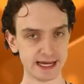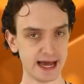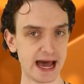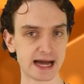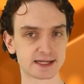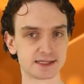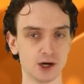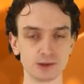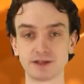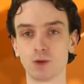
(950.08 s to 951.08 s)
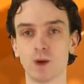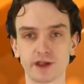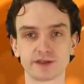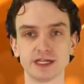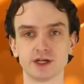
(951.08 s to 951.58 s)
and acts, only the
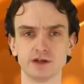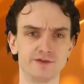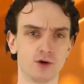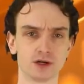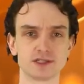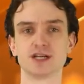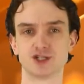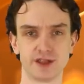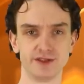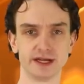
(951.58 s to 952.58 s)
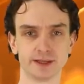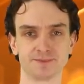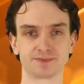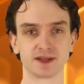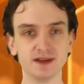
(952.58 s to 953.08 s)
wealthy could afford such a thing.
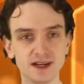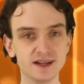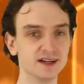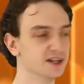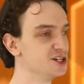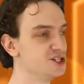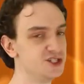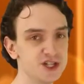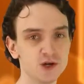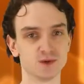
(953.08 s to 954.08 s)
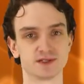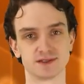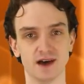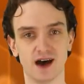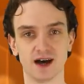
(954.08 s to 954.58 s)

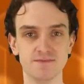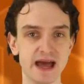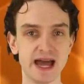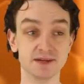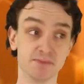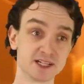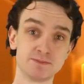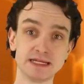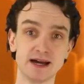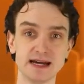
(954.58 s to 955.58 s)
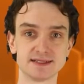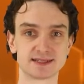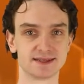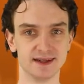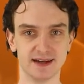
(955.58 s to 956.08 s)
Shoot! Oh man, must be
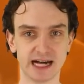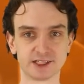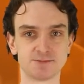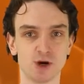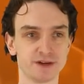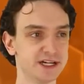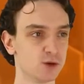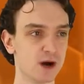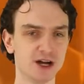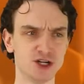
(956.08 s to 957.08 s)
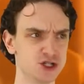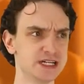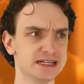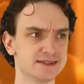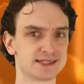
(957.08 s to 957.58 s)
nice. I'll just be over here wearing
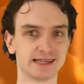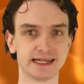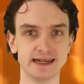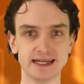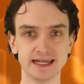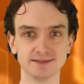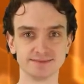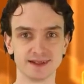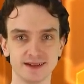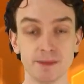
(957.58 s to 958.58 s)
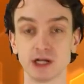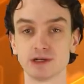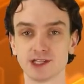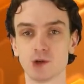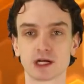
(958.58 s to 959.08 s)
jeans like an idiot. Middle
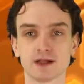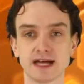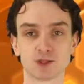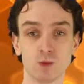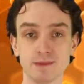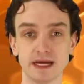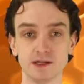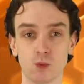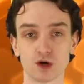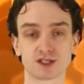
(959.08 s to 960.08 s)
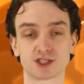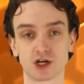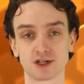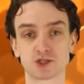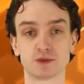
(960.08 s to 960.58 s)
and lower class women wore
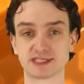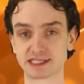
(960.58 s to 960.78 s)
skirts with